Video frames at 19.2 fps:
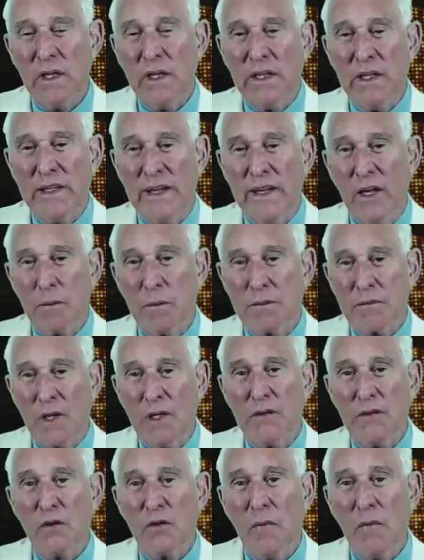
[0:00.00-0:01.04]
He helped
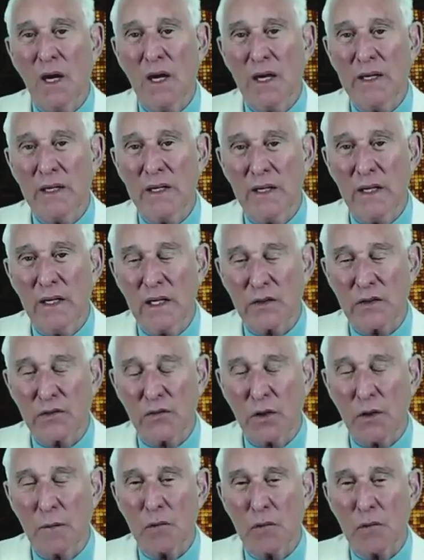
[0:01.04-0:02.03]
undermine Trump